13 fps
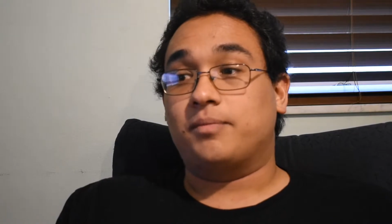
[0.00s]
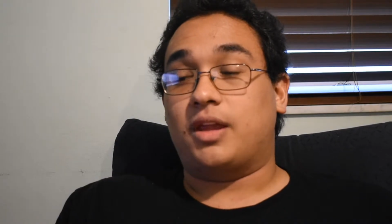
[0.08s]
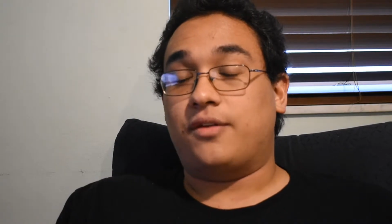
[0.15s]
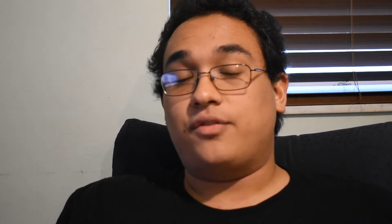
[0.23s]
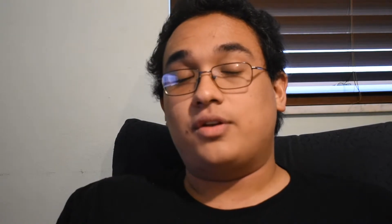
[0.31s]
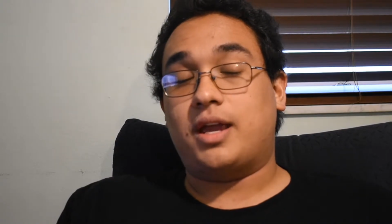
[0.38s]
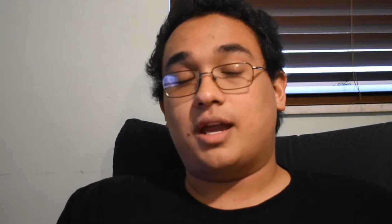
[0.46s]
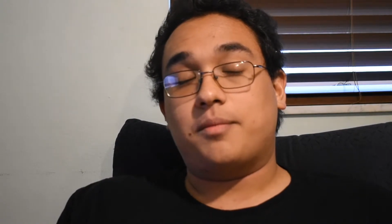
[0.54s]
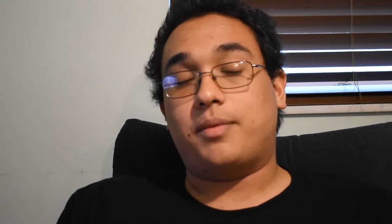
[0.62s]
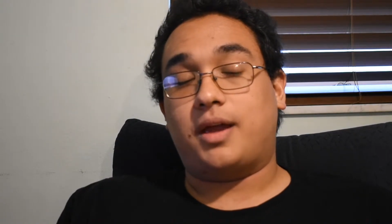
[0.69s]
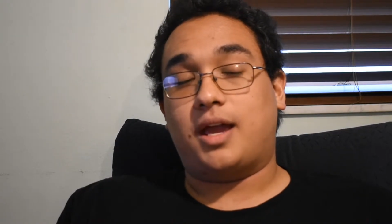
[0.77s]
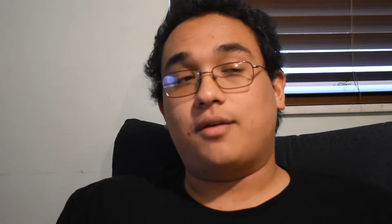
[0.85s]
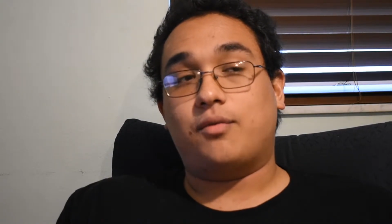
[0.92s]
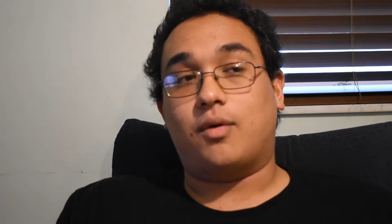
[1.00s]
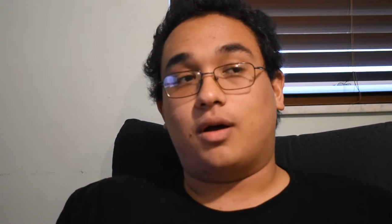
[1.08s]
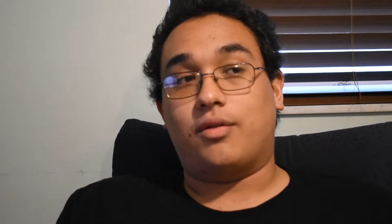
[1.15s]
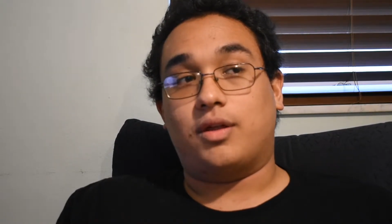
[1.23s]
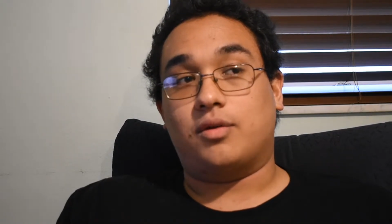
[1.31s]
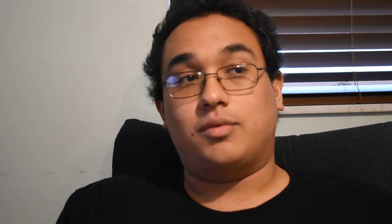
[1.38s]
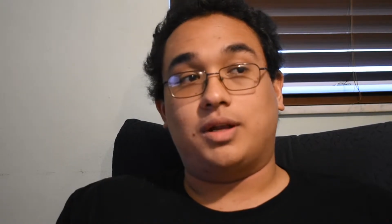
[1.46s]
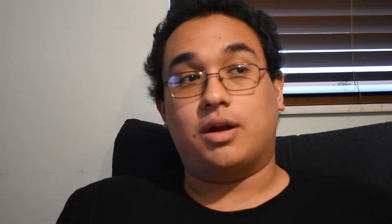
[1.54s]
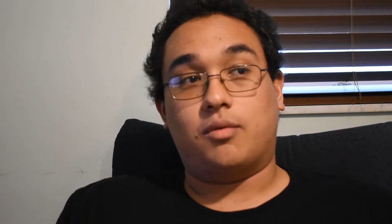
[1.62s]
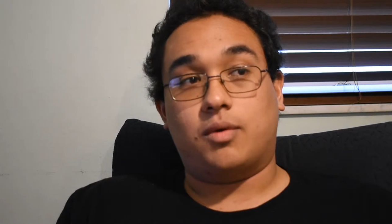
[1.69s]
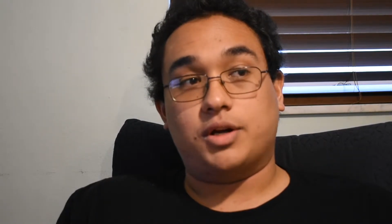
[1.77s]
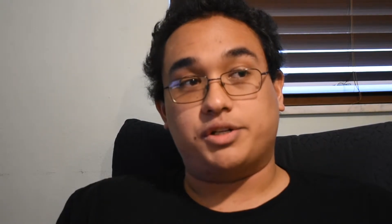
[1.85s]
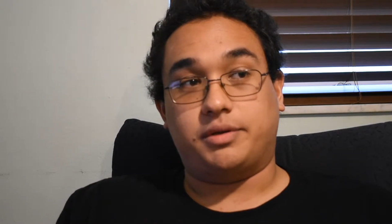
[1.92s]
If you can't behave well, then we don't
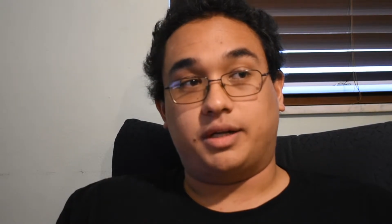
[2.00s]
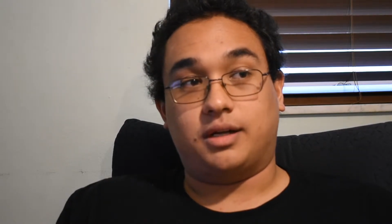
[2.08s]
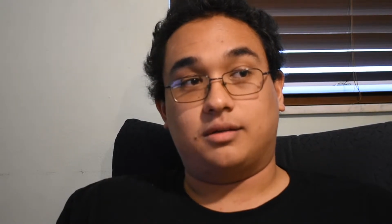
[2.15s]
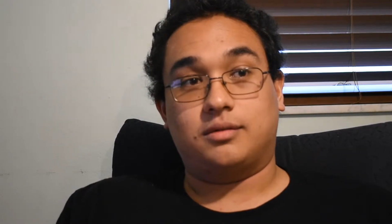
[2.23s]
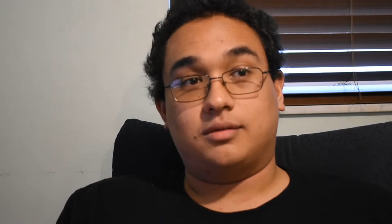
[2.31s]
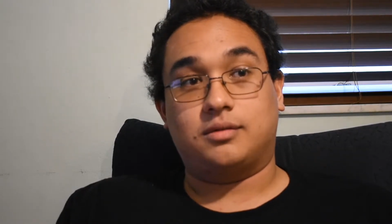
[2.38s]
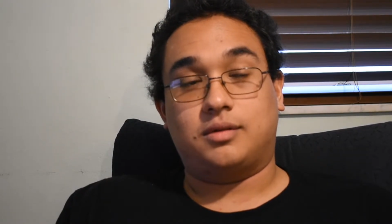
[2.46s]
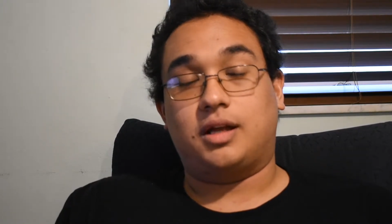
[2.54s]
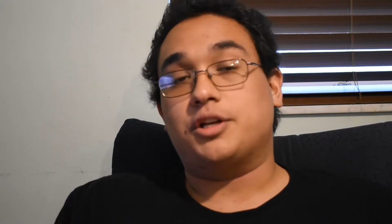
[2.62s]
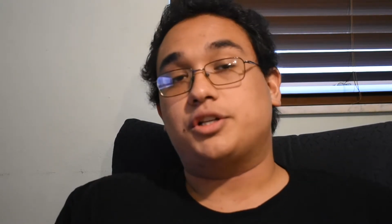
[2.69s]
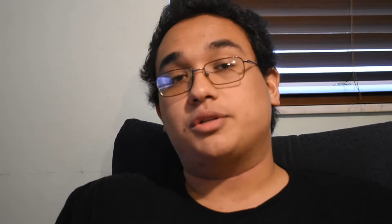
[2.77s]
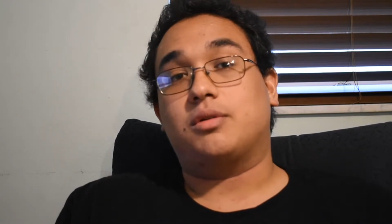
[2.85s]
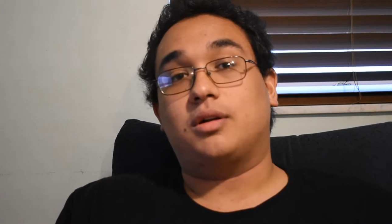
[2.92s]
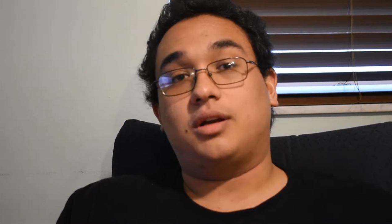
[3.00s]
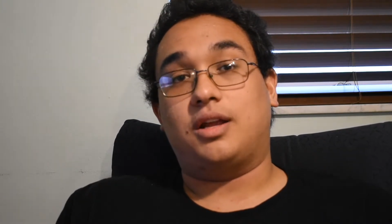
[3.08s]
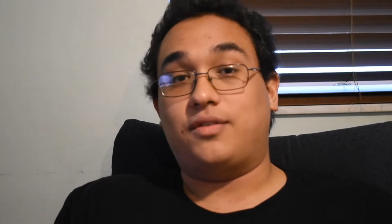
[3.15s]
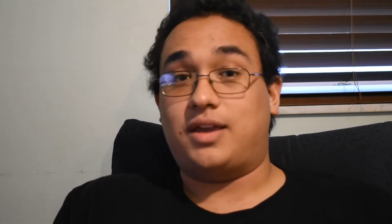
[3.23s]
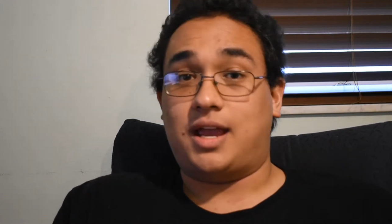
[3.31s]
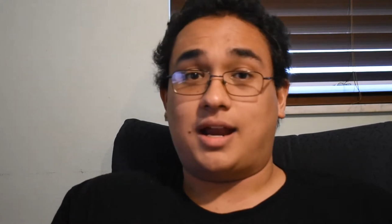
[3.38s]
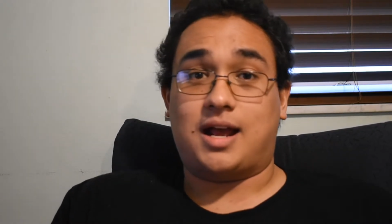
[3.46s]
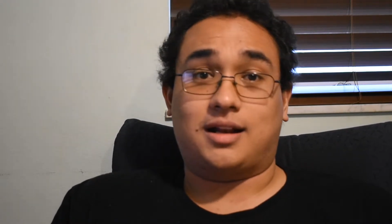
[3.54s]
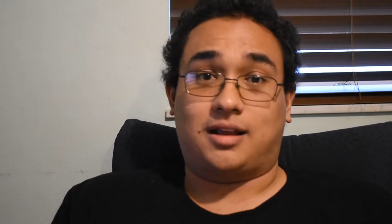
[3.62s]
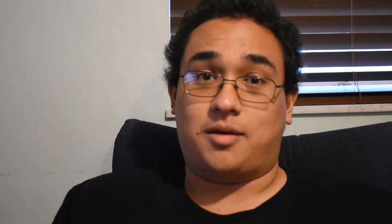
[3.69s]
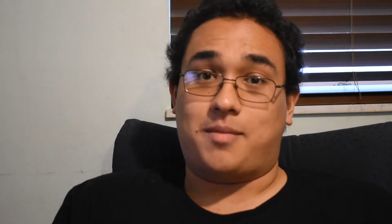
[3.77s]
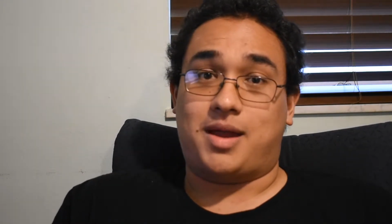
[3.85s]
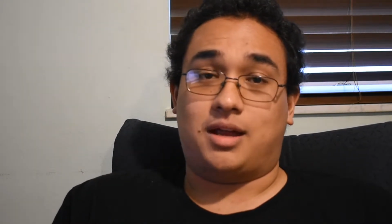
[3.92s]
want you here. In short, if you can't act
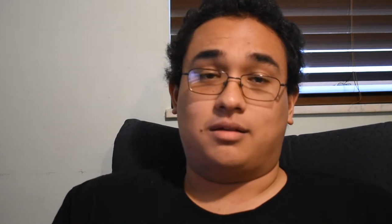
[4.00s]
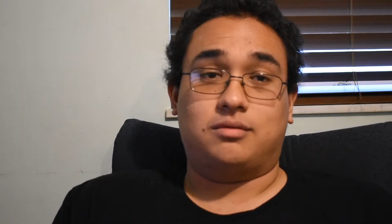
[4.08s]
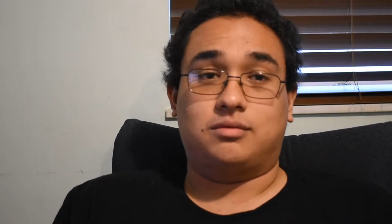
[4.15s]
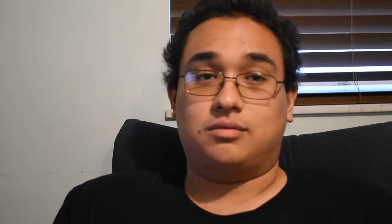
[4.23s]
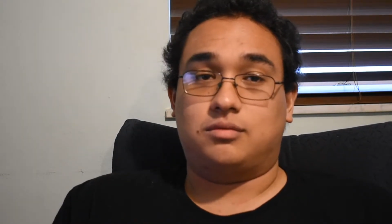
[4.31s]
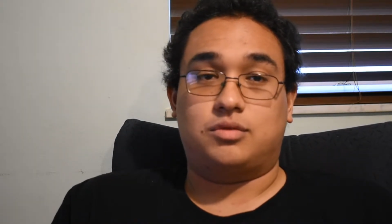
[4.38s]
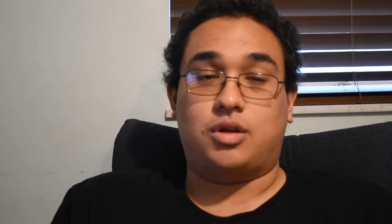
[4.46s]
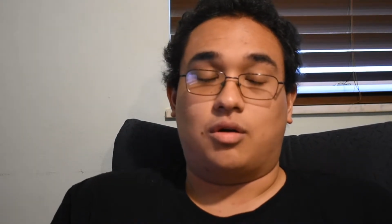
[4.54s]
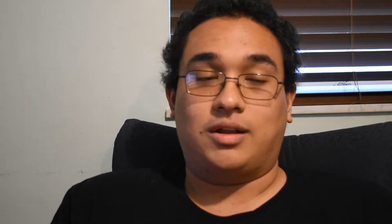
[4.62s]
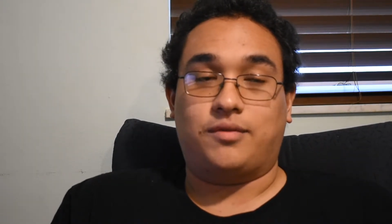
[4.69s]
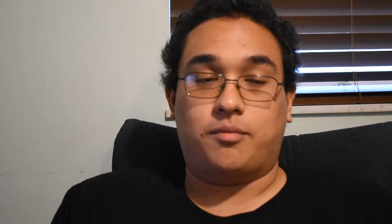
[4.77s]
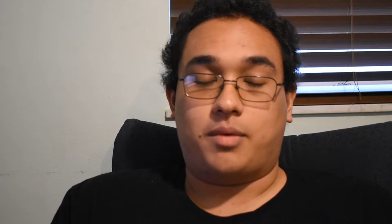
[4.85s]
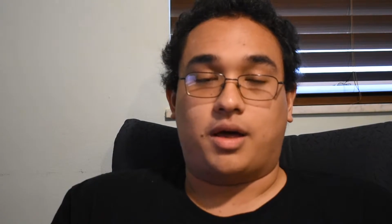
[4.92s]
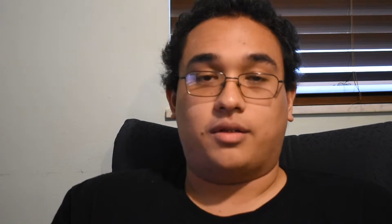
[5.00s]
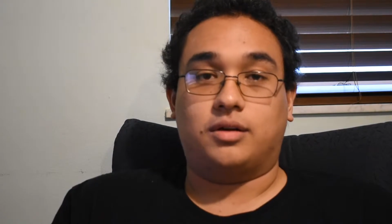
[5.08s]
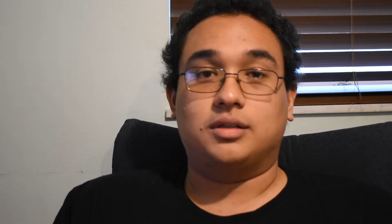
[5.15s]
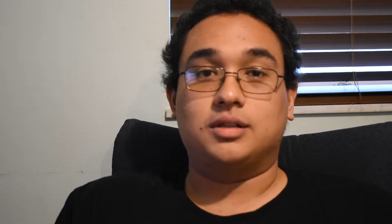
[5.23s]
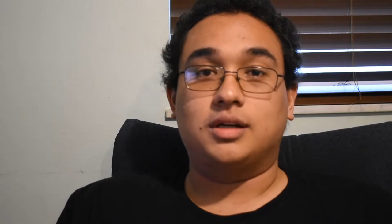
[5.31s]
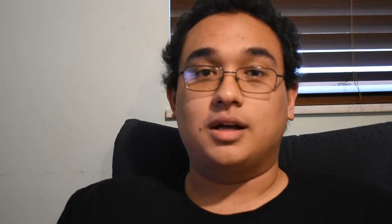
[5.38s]
like a man, don't even bother.